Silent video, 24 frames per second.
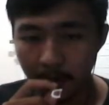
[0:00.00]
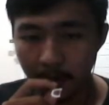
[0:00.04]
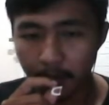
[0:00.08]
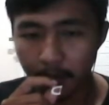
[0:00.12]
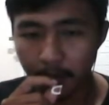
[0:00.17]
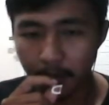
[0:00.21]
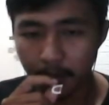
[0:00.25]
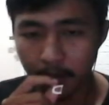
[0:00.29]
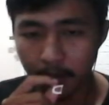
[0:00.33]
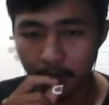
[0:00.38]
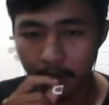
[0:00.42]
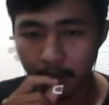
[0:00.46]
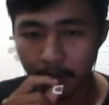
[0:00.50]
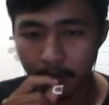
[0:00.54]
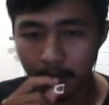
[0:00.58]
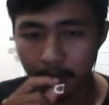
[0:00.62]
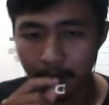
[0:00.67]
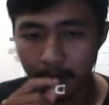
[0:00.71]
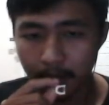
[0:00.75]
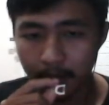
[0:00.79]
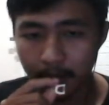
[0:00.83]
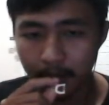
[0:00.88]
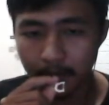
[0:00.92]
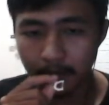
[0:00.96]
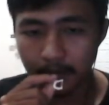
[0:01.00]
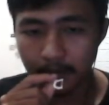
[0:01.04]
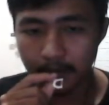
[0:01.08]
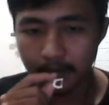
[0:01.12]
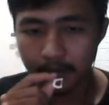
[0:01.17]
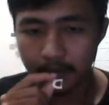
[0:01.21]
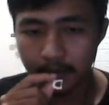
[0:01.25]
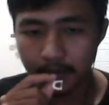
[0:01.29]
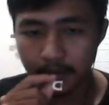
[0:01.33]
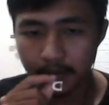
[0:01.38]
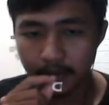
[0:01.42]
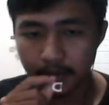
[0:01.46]

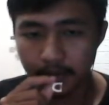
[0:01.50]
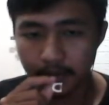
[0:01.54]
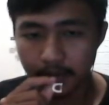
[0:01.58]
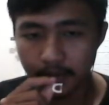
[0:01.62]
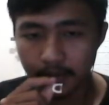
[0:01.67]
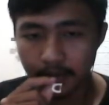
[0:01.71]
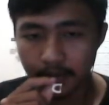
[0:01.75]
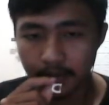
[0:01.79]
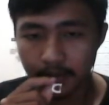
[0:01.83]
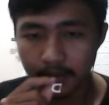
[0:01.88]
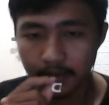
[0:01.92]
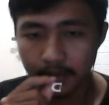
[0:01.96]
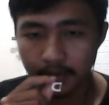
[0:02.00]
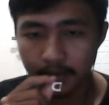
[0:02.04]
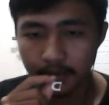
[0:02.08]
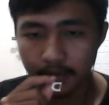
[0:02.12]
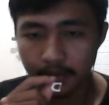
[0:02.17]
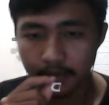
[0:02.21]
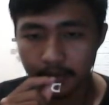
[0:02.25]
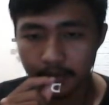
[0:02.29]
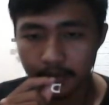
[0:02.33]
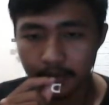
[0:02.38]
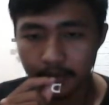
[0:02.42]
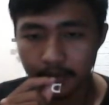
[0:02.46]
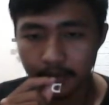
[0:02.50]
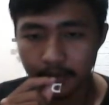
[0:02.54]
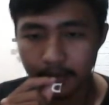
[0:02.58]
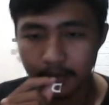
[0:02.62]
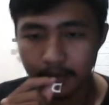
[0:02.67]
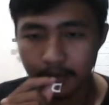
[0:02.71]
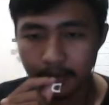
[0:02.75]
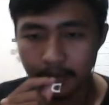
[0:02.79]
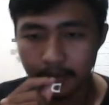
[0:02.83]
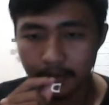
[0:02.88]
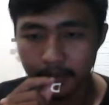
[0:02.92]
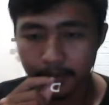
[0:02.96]
[no speech]